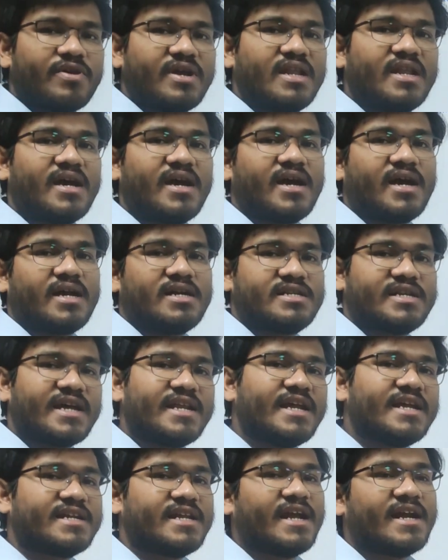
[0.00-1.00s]
We will
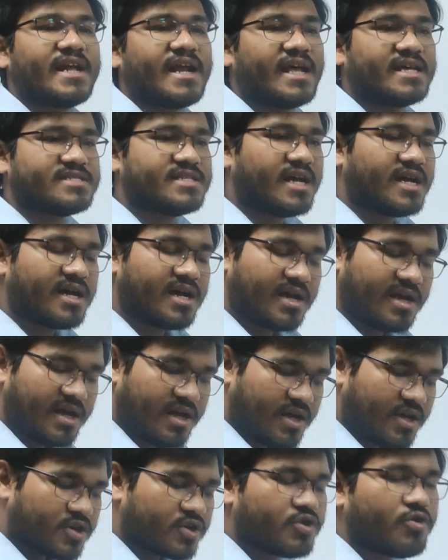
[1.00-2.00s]
tell it later as the
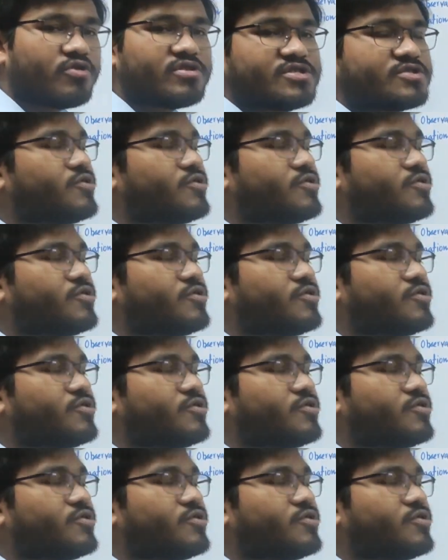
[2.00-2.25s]
course